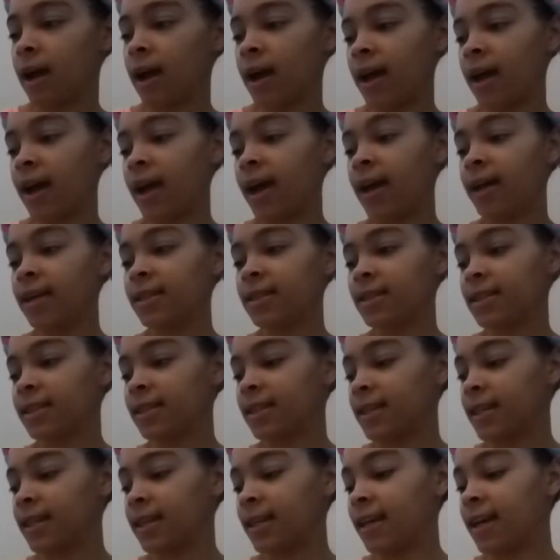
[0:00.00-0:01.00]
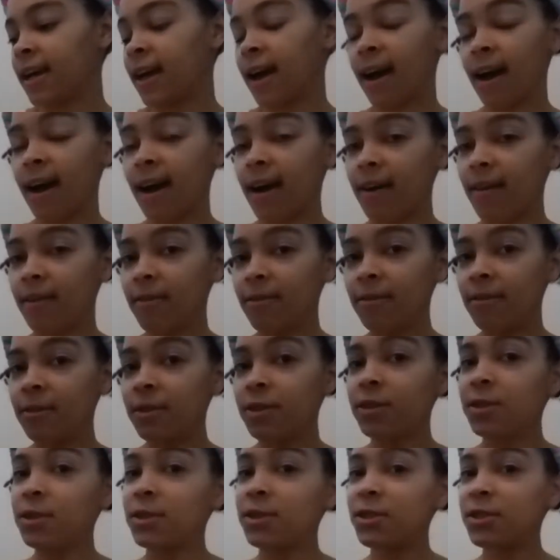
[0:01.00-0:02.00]
I actually have
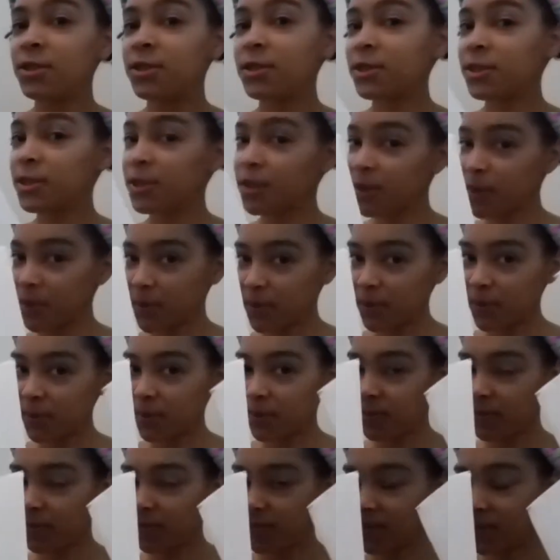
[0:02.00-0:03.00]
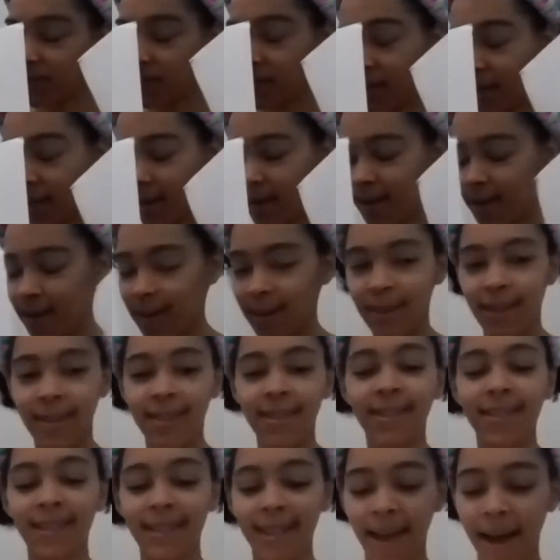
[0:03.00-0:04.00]
two
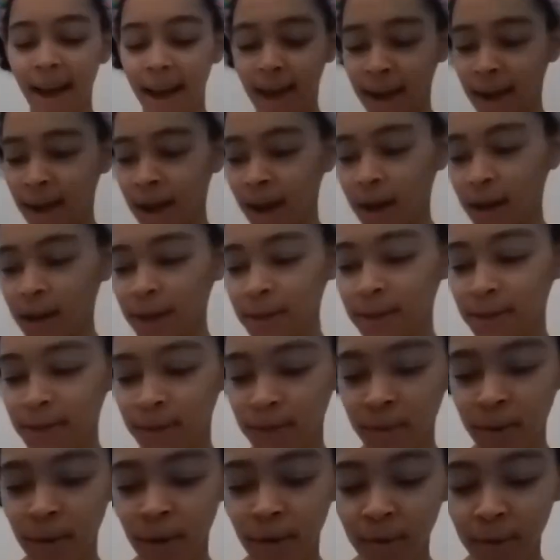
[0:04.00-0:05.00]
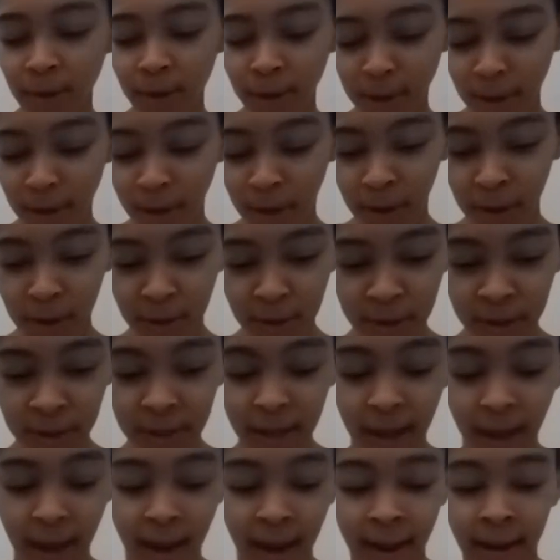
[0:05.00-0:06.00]
because I got two of the dolls
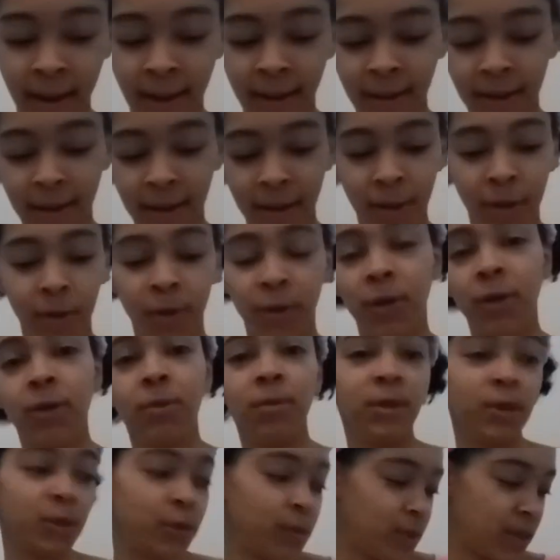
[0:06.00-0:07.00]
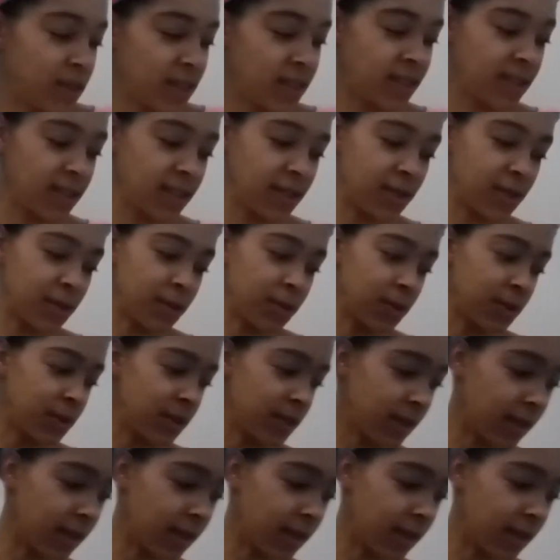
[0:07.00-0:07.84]
and they're going to be twin sisters